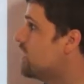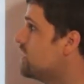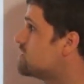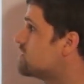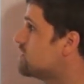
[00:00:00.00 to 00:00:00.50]

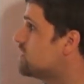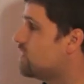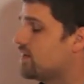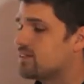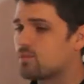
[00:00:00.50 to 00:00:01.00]

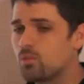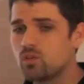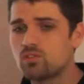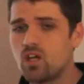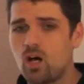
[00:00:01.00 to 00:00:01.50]
It's
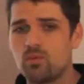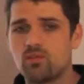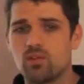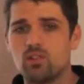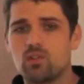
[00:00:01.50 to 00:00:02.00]
most common
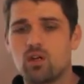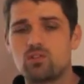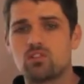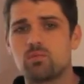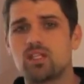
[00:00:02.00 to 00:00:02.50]
for the new
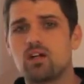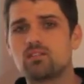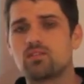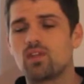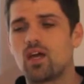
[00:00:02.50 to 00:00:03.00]
coaches
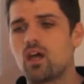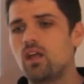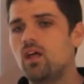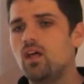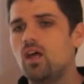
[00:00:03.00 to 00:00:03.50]
because of that.
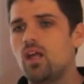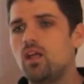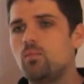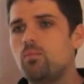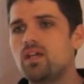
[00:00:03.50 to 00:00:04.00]

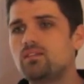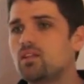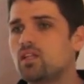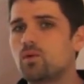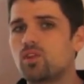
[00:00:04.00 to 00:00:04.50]
And
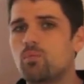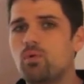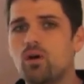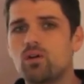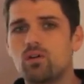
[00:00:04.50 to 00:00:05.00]
basically what the
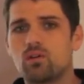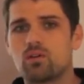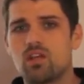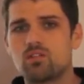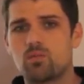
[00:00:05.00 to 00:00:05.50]
partner
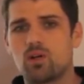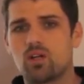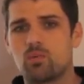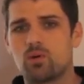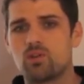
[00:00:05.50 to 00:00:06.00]
or test
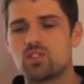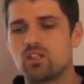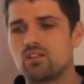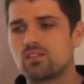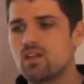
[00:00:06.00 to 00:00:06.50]
market approach
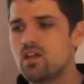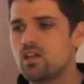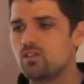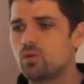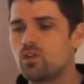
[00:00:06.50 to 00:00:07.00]
is
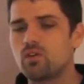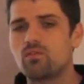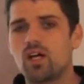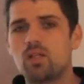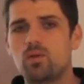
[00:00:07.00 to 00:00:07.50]
when you're
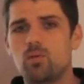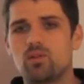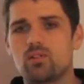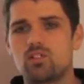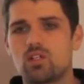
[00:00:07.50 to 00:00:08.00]
inviting
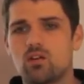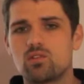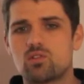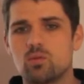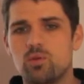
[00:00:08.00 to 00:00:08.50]
people to a
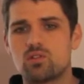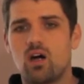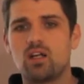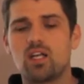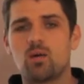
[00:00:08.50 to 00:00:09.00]
challenge group, you're
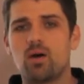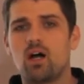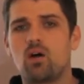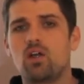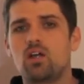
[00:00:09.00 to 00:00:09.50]
talking
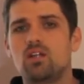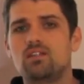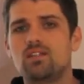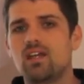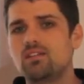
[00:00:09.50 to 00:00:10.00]
about
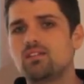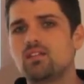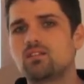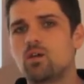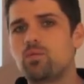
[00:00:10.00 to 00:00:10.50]

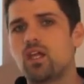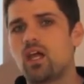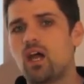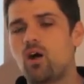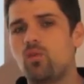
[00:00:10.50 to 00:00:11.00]
testing
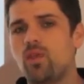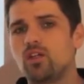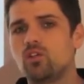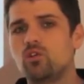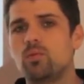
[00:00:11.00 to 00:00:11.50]
something out
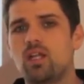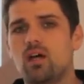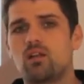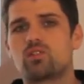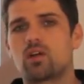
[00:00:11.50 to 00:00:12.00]
that you may
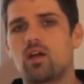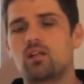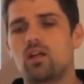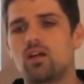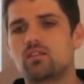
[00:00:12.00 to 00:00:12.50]
not have
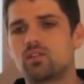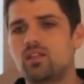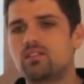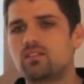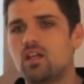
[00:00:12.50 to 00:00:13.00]
tried yet. So
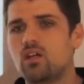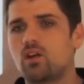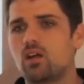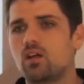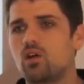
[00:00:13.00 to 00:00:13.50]
let's say you're
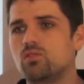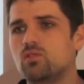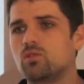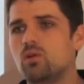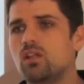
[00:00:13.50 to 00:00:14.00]
going to go
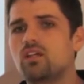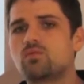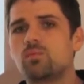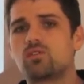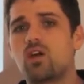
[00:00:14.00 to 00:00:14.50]
do
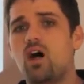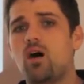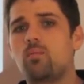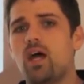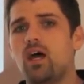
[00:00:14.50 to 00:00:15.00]
Les Mills
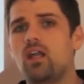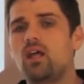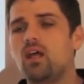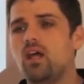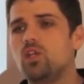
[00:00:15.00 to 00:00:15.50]
Combat
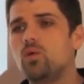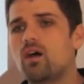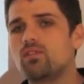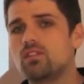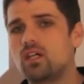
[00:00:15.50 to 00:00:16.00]
and you
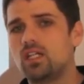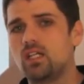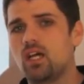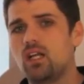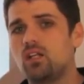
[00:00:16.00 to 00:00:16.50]
haven't done it
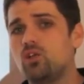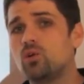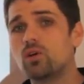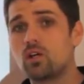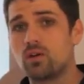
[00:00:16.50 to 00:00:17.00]
yet and
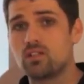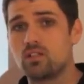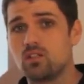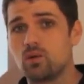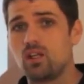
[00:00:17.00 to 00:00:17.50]
you're going
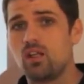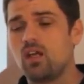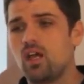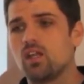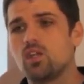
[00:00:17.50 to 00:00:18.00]
to do it
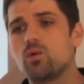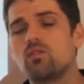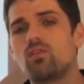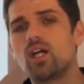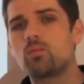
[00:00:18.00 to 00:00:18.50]
and you
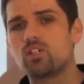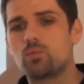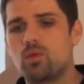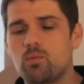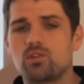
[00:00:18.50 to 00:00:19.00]
invite a bunch
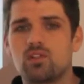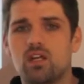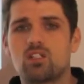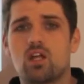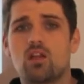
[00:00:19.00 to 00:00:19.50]
of people to
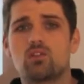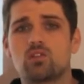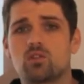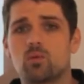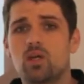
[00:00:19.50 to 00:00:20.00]
that
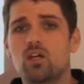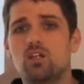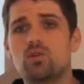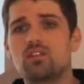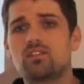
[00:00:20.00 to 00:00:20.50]
challenge group.
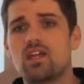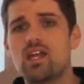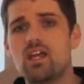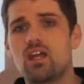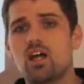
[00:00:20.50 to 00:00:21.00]
You can say,
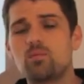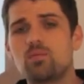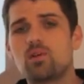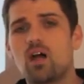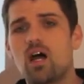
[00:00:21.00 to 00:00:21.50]
hey,
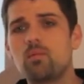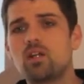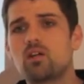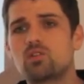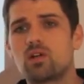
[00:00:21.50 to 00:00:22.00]
I'm going
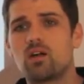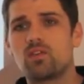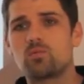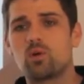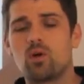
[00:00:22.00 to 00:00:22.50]
to go try out
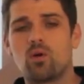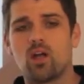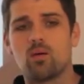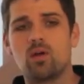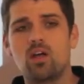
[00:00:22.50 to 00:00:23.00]
this
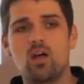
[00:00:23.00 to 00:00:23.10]
program.